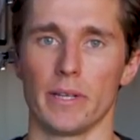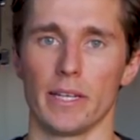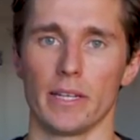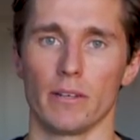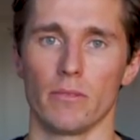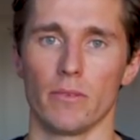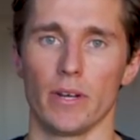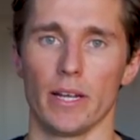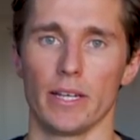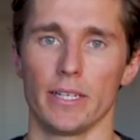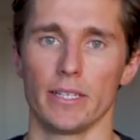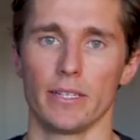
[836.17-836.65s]

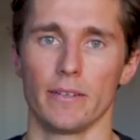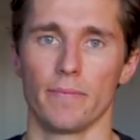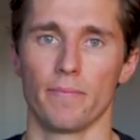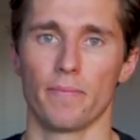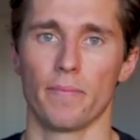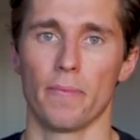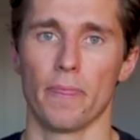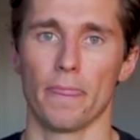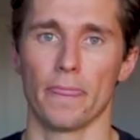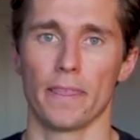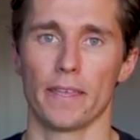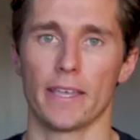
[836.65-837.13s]
pan right,
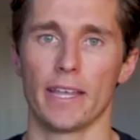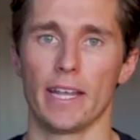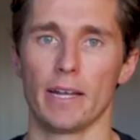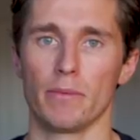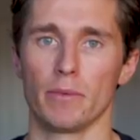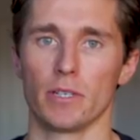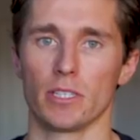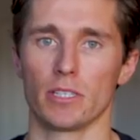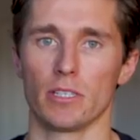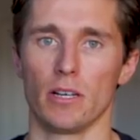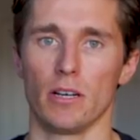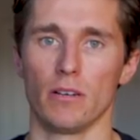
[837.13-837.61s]
the
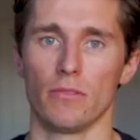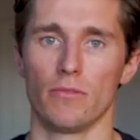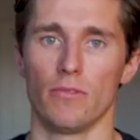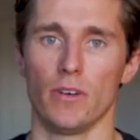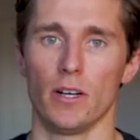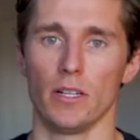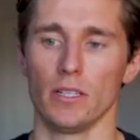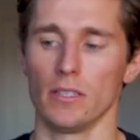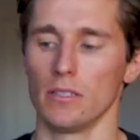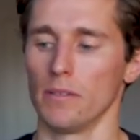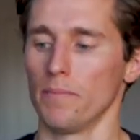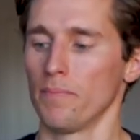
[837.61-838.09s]
camera does not
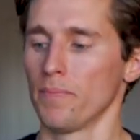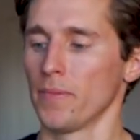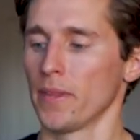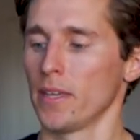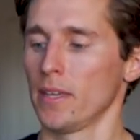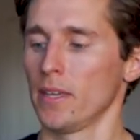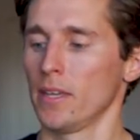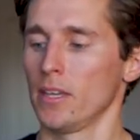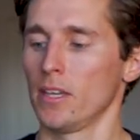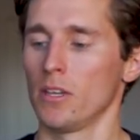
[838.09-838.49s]
follow.